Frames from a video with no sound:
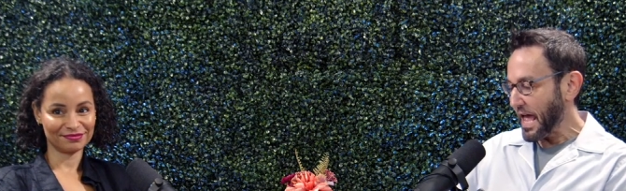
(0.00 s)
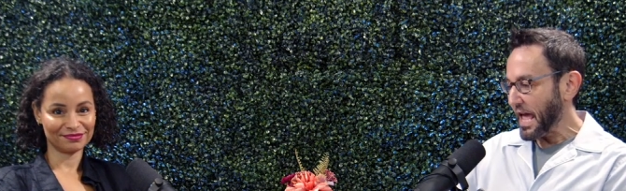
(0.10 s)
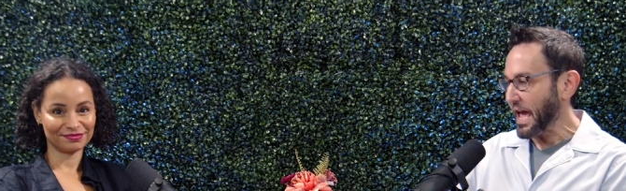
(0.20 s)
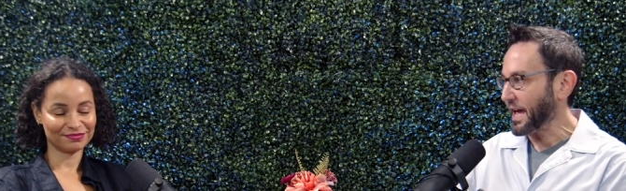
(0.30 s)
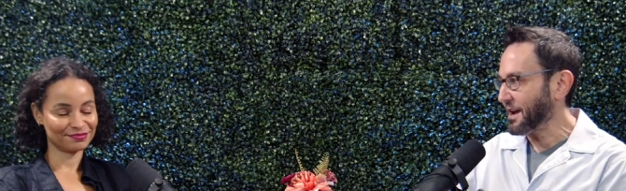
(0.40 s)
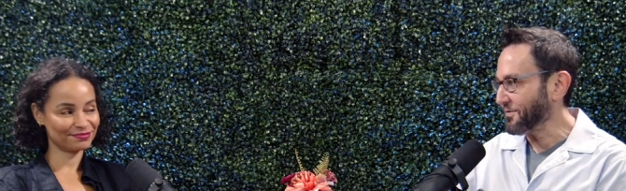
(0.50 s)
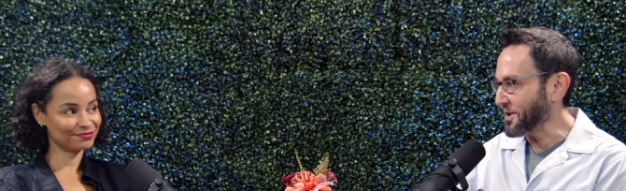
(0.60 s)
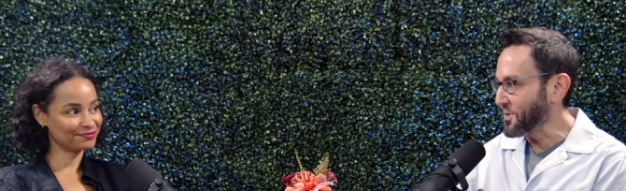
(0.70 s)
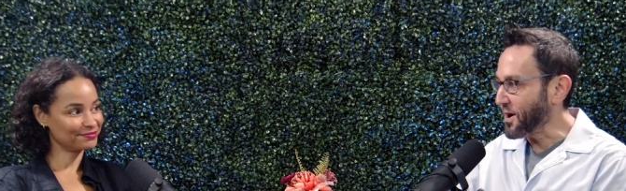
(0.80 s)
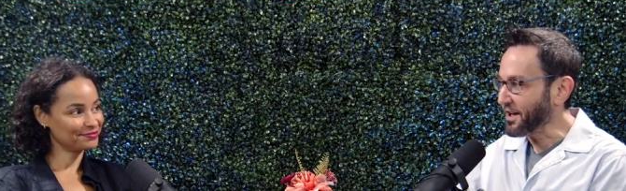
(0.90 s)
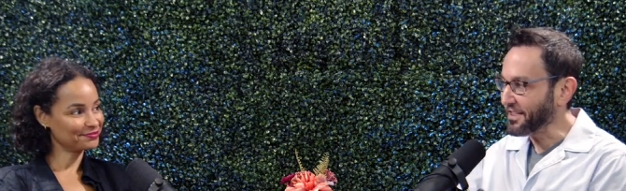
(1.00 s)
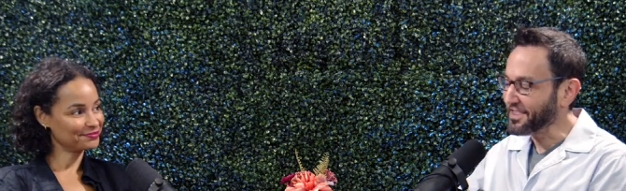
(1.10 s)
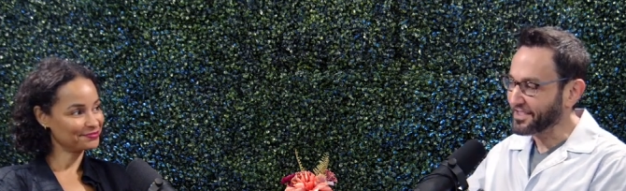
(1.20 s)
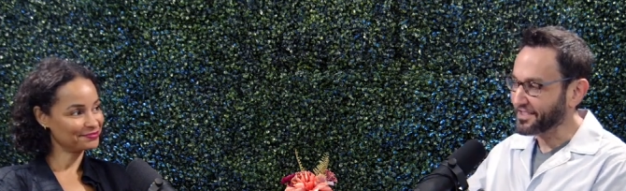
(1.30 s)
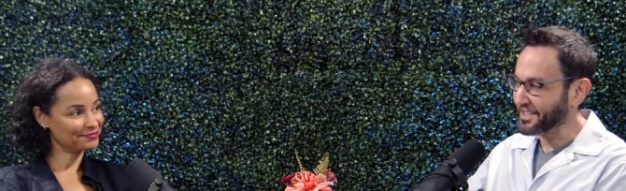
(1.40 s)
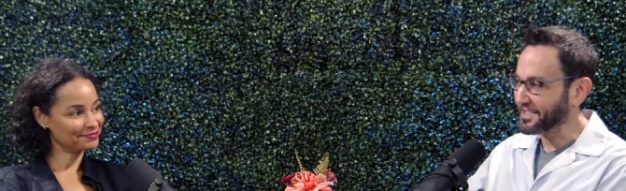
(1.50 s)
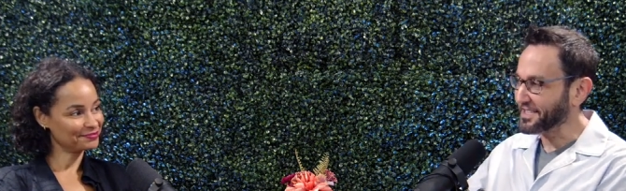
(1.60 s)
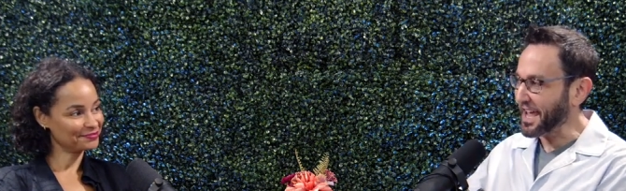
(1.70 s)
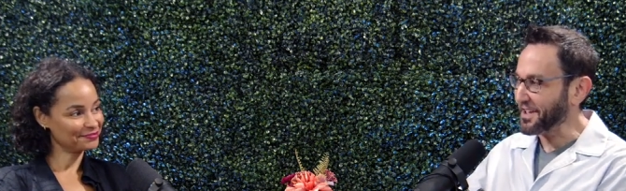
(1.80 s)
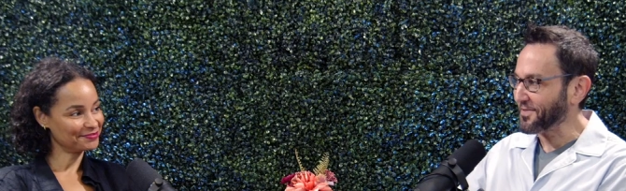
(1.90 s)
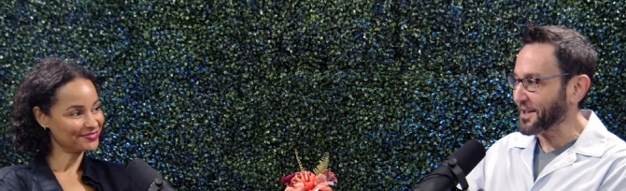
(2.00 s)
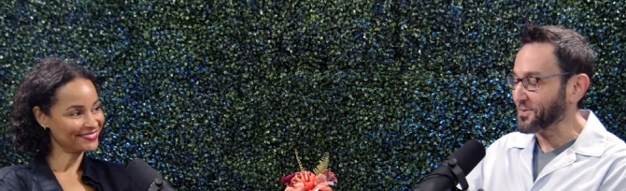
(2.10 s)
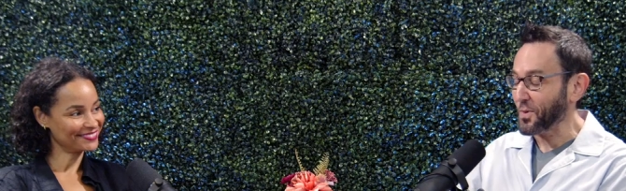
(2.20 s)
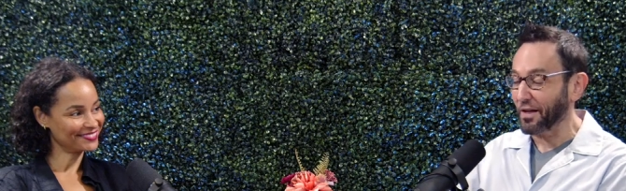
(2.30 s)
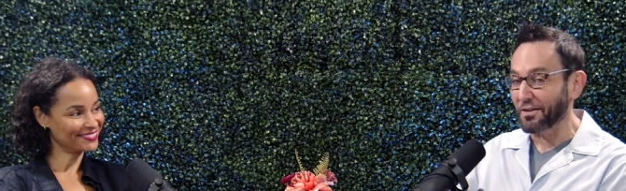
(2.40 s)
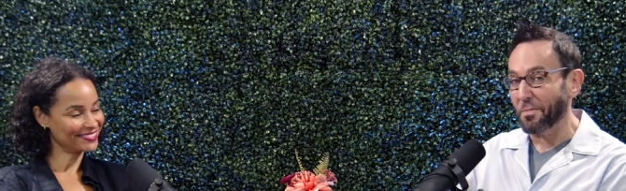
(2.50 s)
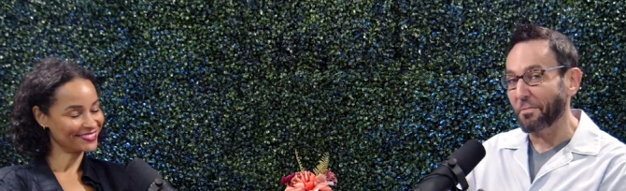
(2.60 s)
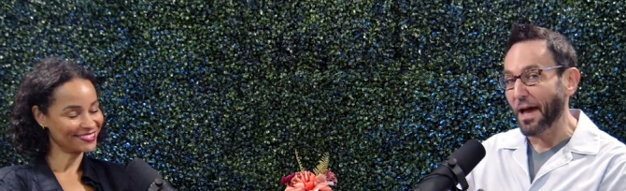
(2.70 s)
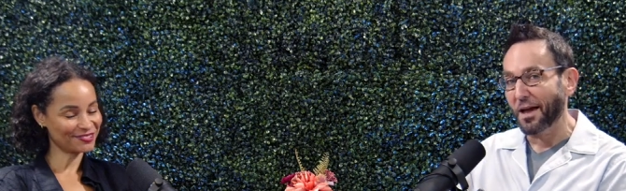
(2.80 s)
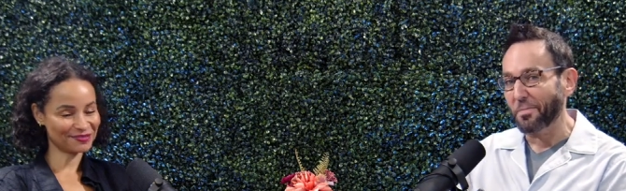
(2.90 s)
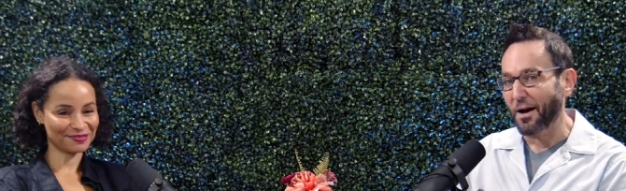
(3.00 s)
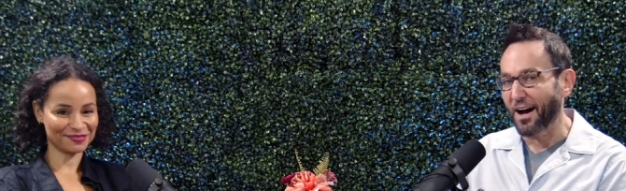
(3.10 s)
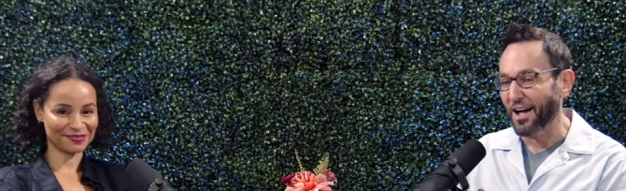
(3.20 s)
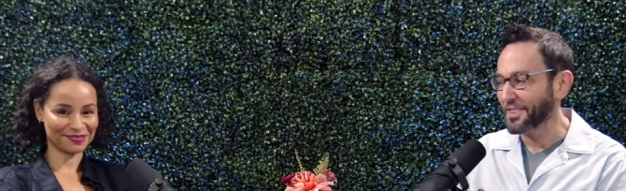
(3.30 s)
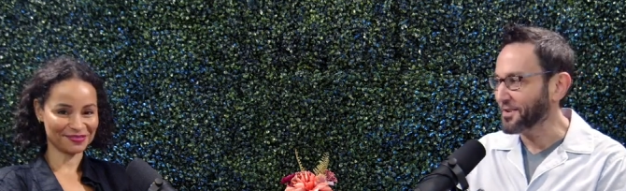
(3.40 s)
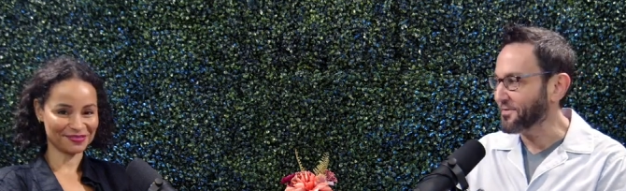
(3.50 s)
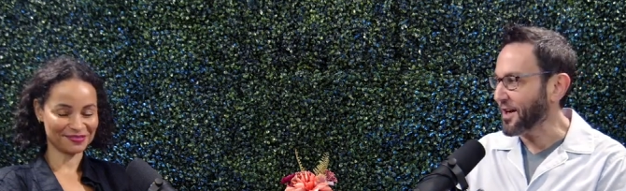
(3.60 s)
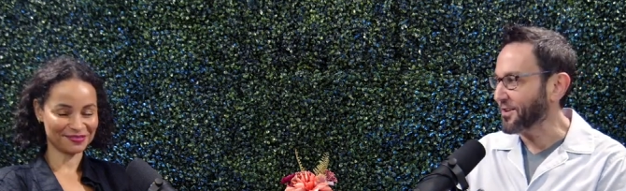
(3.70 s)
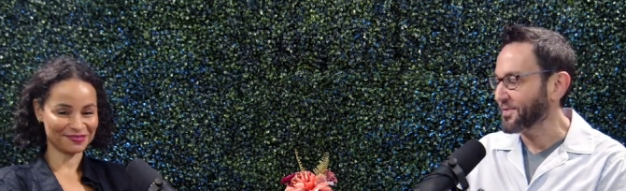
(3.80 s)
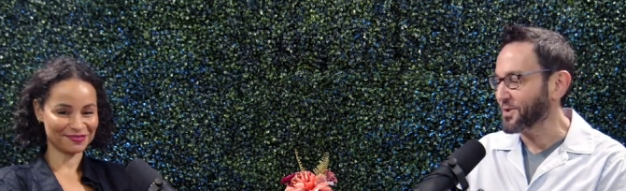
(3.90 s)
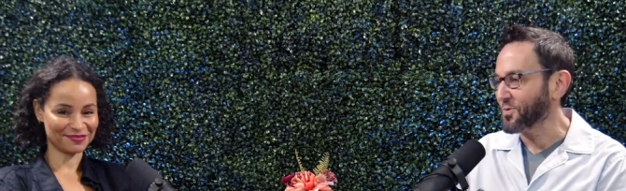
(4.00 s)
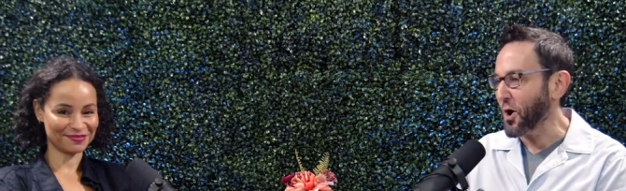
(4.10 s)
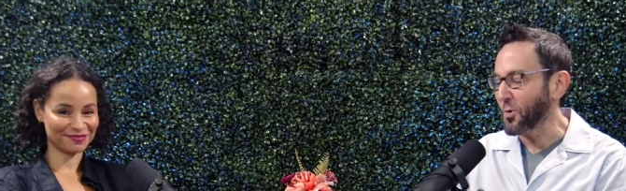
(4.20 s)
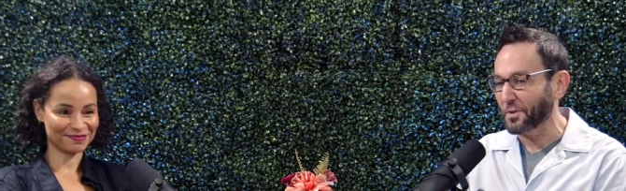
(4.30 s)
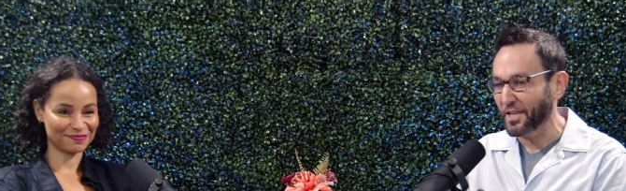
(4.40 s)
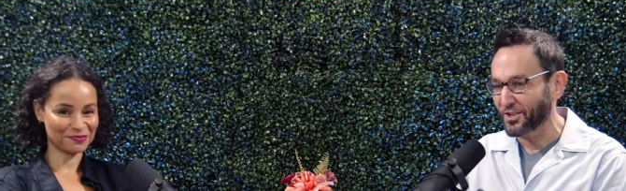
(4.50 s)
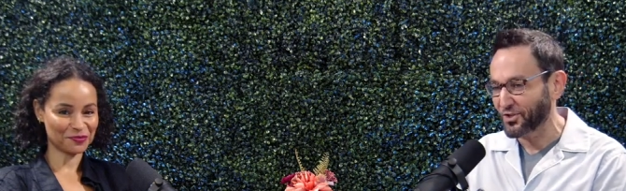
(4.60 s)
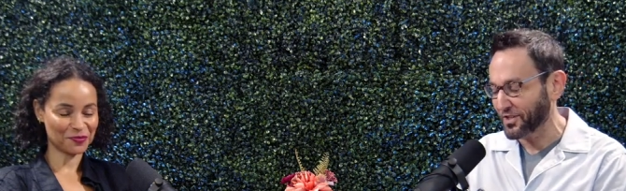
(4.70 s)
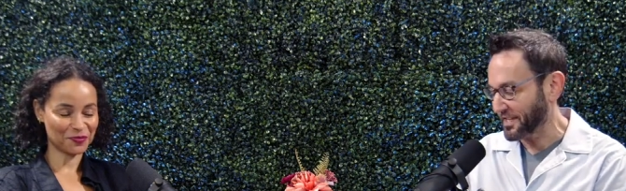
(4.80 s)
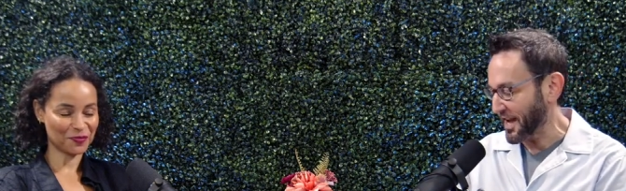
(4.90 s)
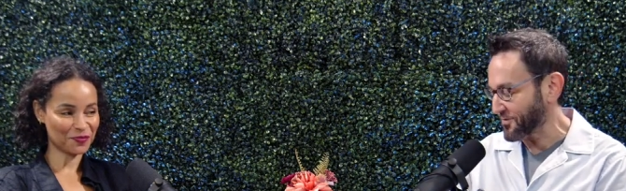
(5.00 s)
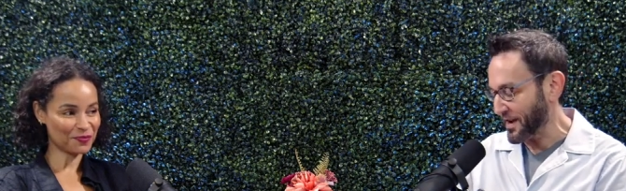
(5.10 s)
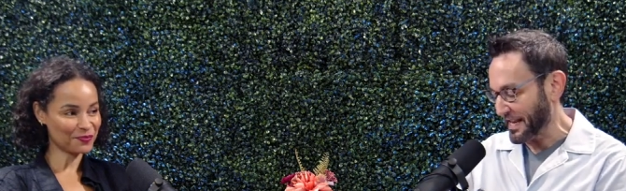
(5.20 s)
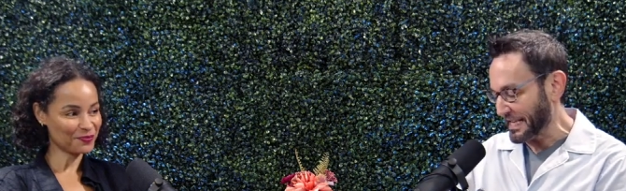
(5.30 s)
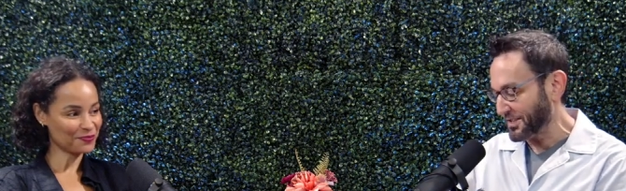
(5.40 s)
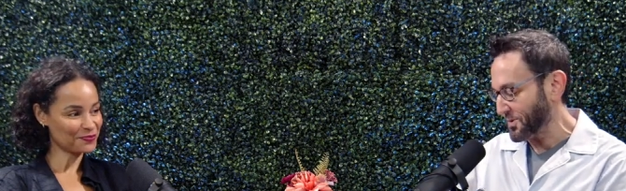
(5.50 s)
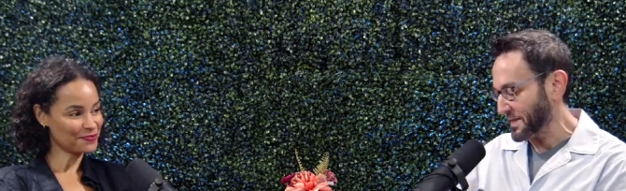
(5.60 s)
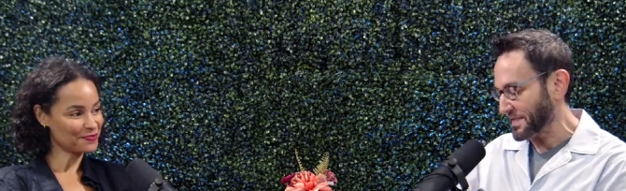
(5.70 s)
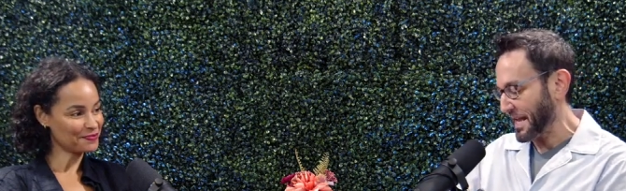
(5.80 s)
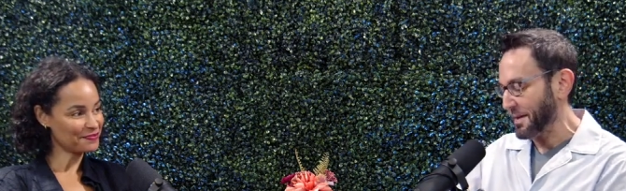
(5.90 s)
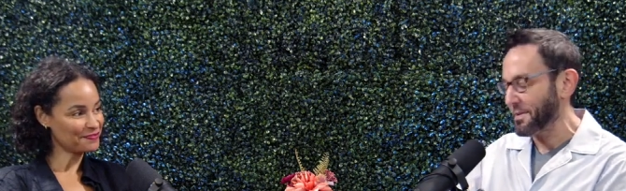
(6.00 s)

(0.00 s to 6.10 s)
Speaker 1: Hey everyone, this is David. Welcome back behind the velvet rope. Let's just get right into it today